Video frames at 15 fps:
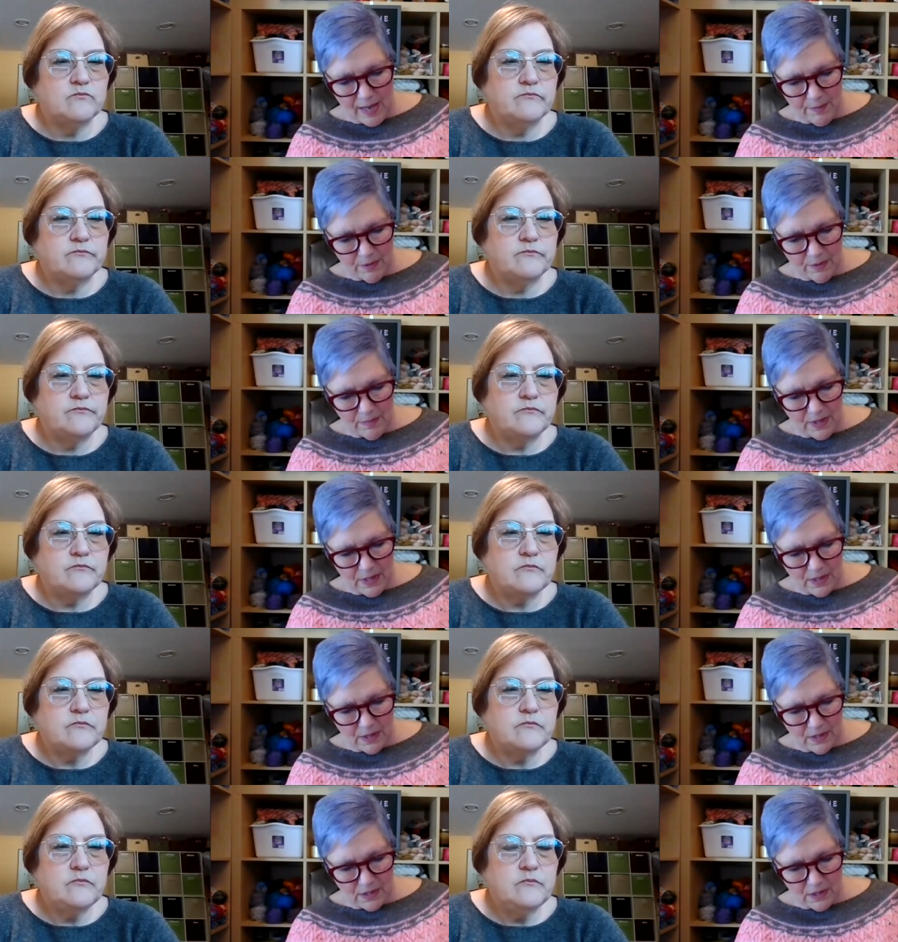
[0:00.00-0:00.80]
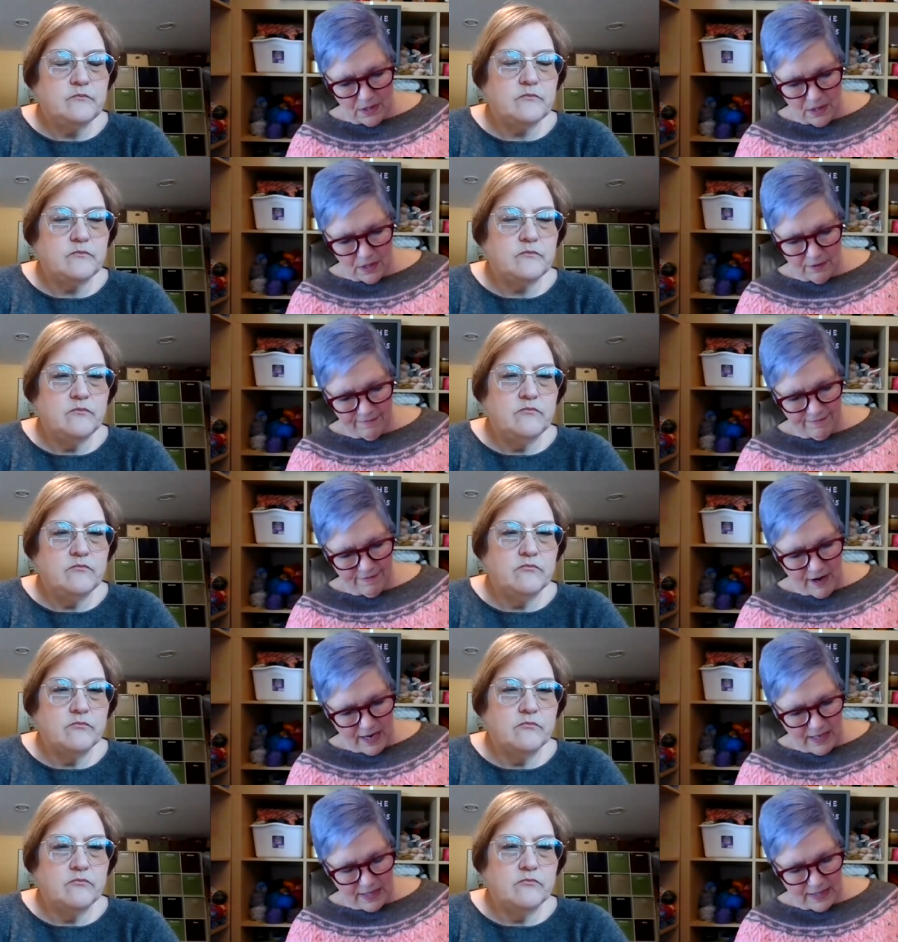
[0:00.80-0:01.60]
Speaker 1: chamomile,
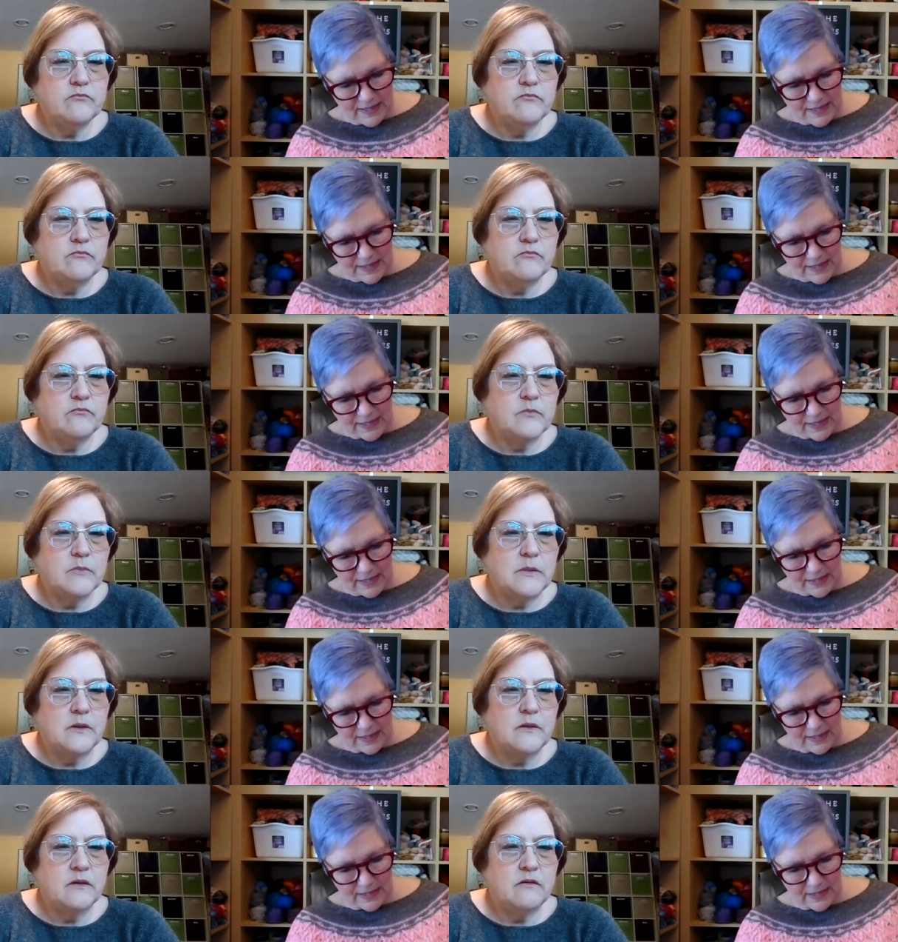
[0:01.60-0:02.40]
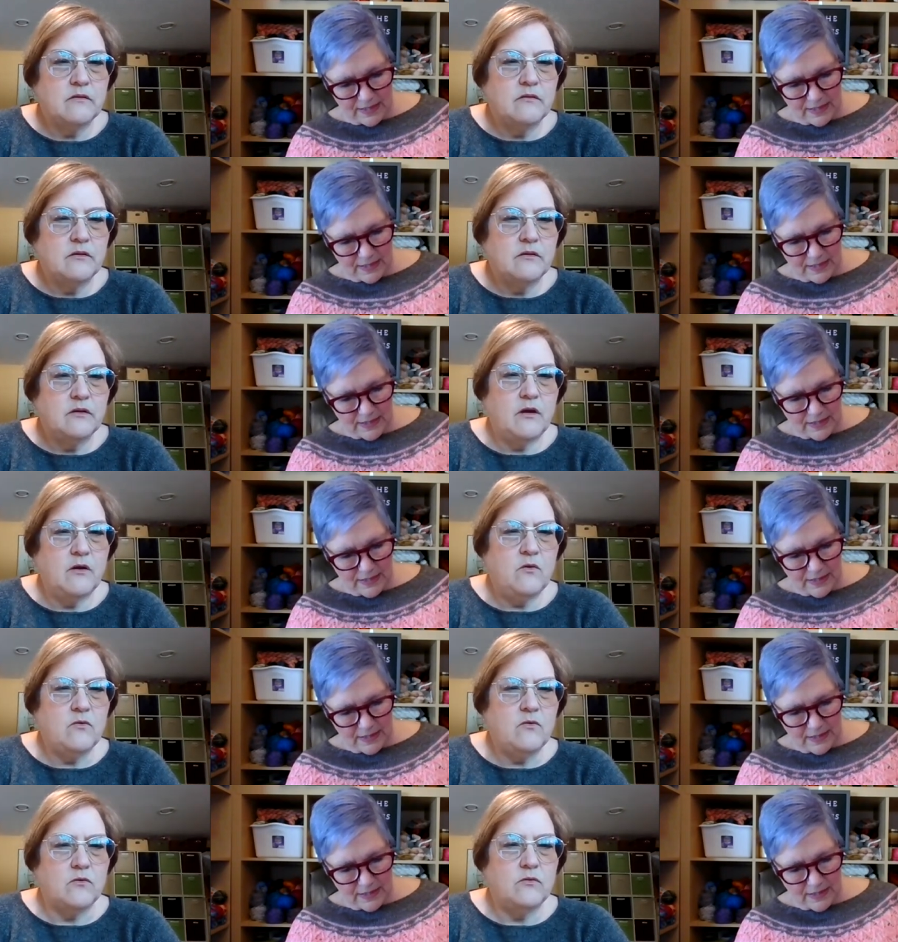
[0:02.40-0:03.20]
frankincense.
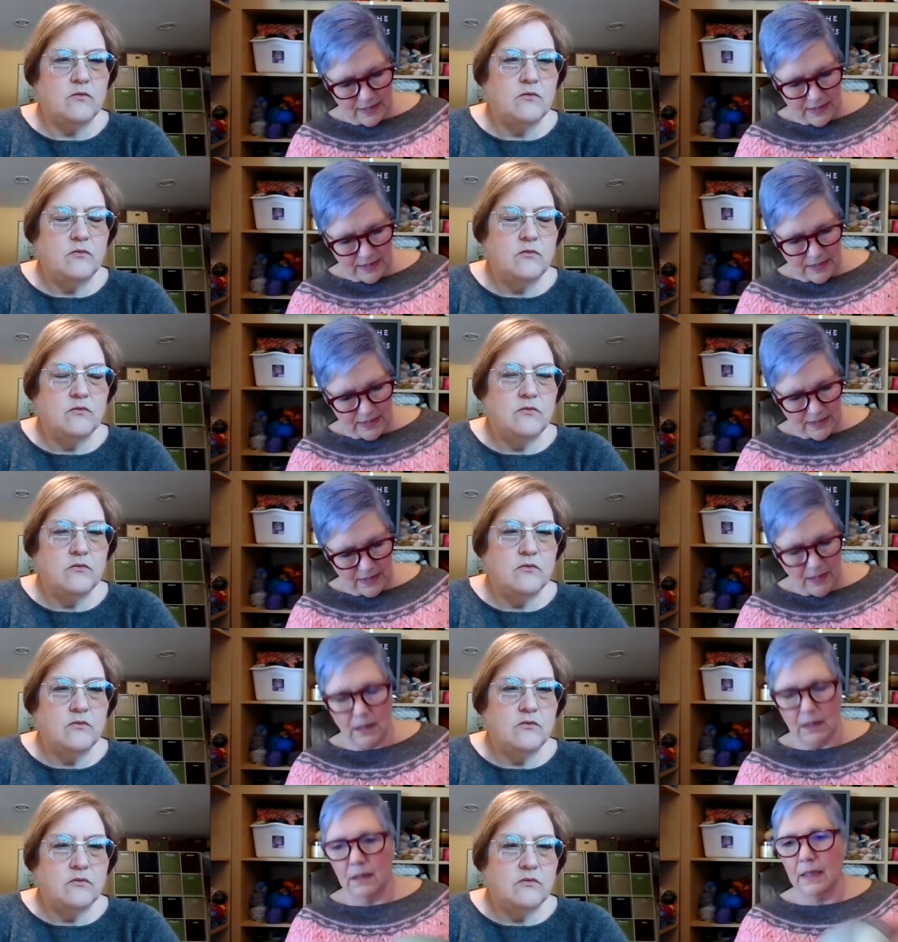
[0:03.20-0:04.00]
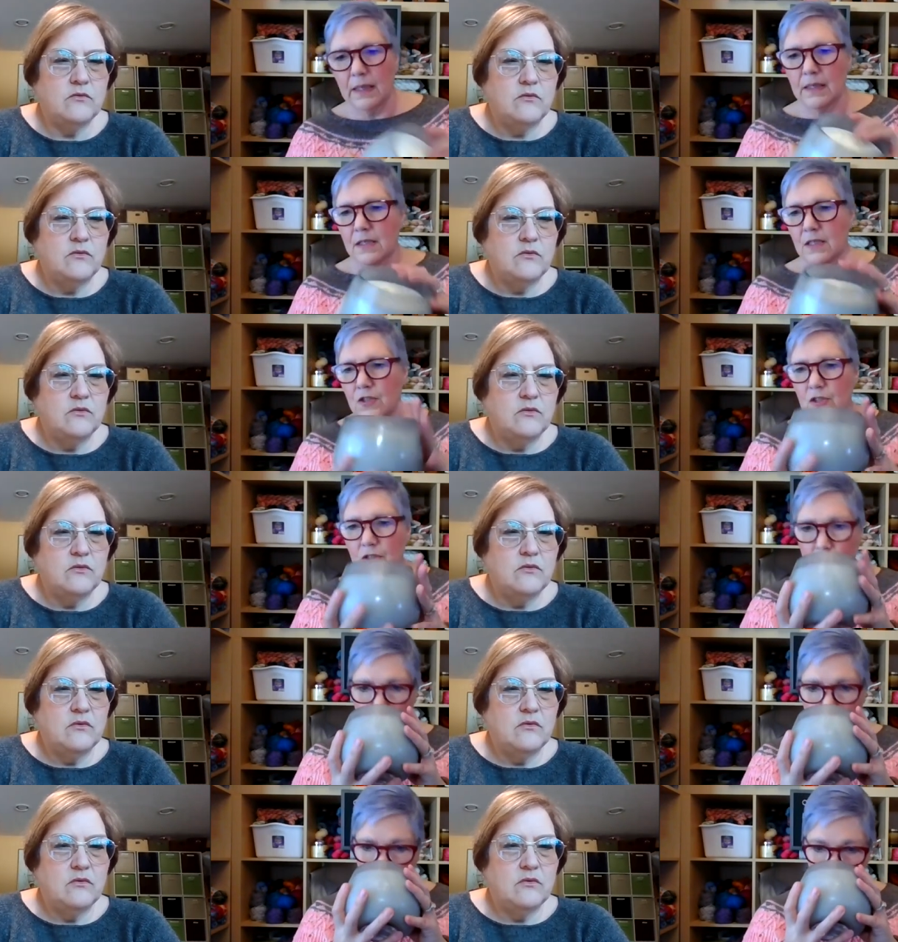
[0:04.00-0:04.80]
Oh. oh, it is
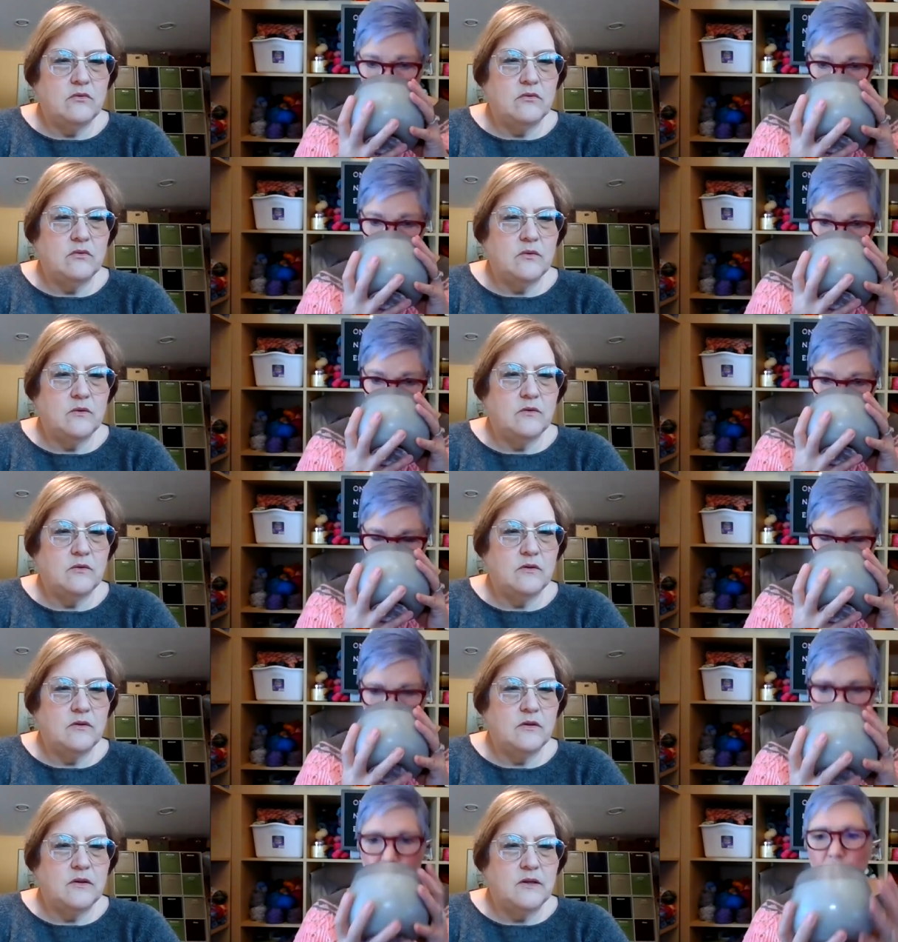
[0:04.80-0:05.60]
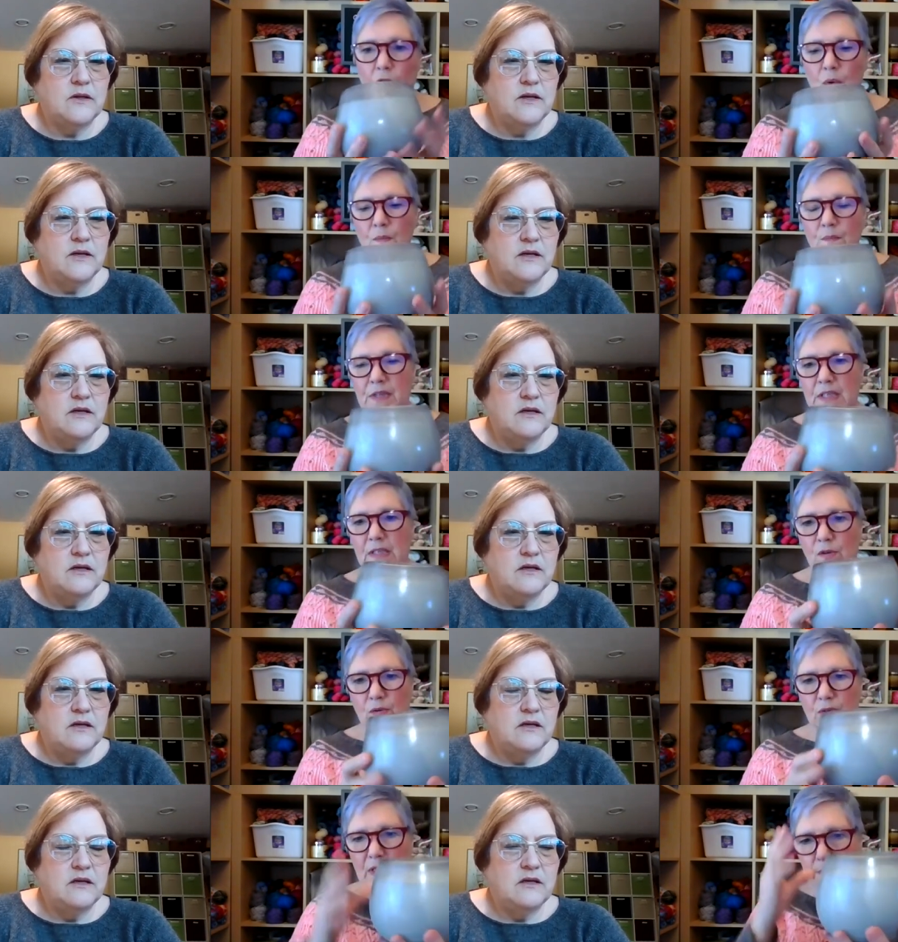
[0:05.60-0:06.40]
so good. So
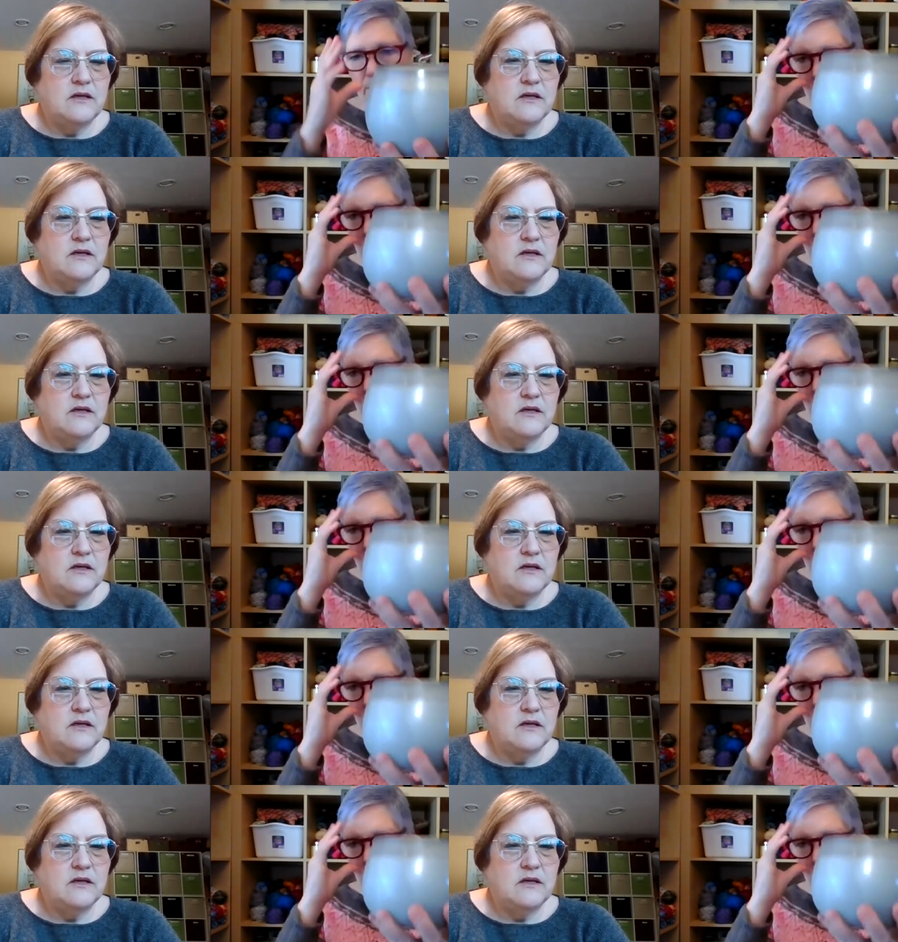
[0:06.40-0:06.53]
this goes